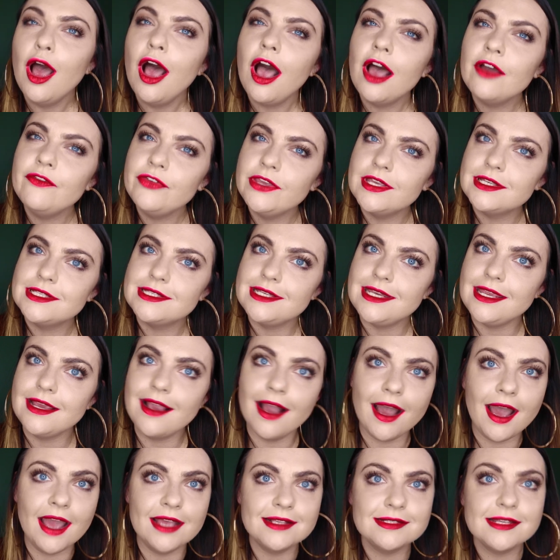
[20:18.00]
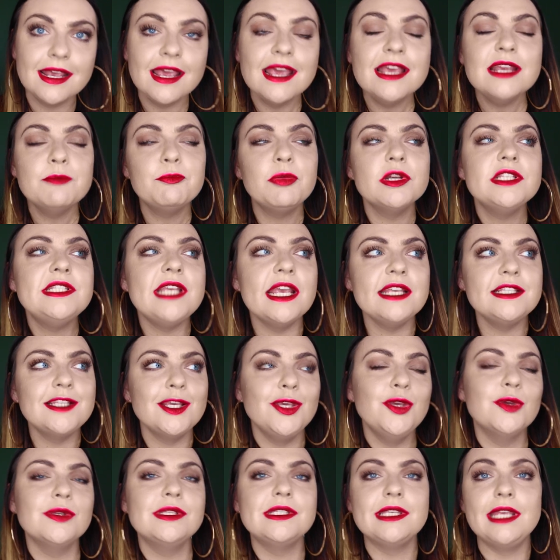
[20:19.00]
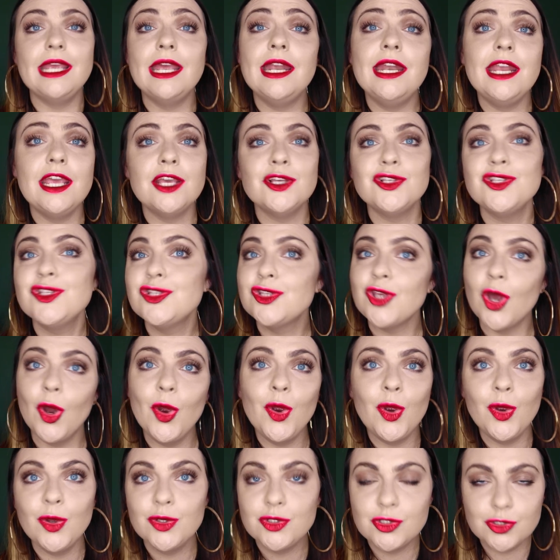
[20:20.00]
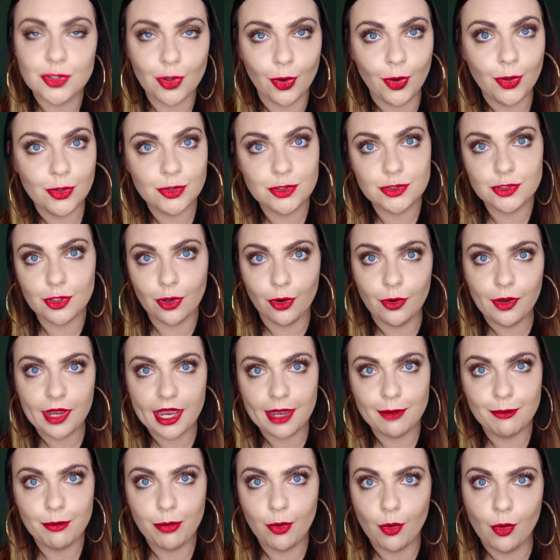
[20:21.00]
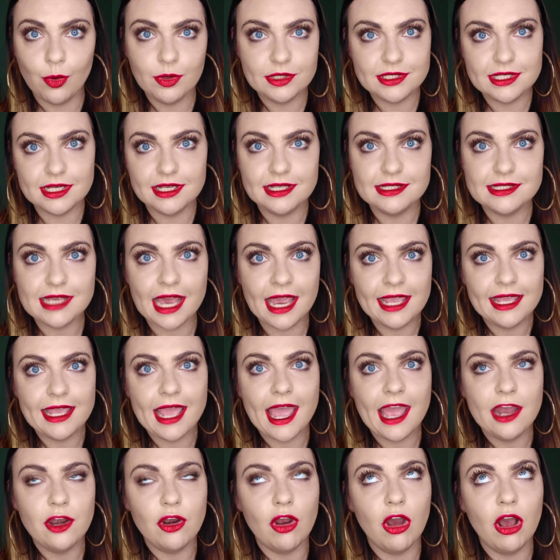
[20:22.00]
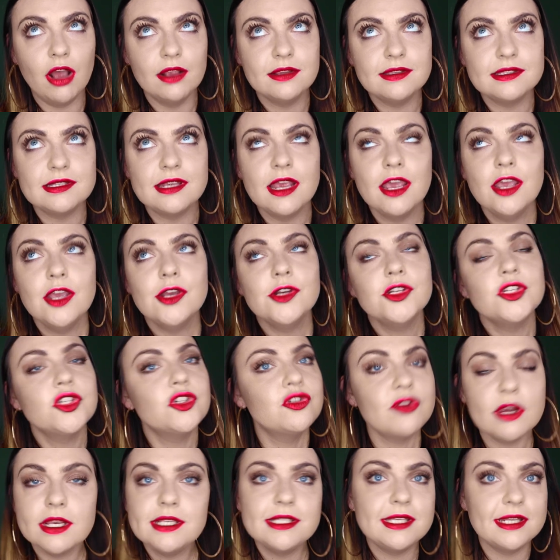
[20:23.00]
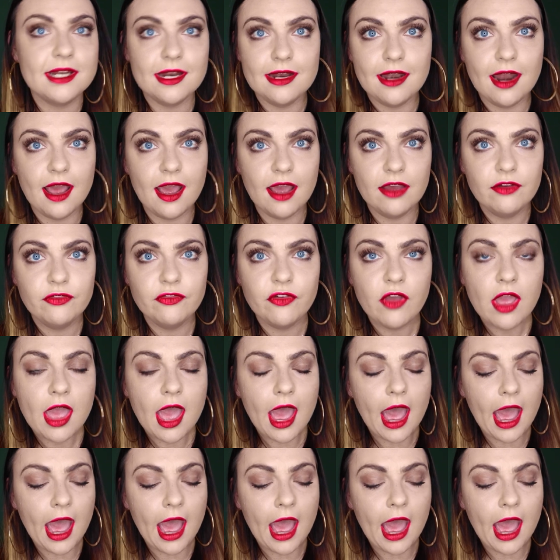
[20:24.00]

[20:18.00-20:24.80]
Obviously guys, protecting your skin is so, so, so important. I cannot stress it enough.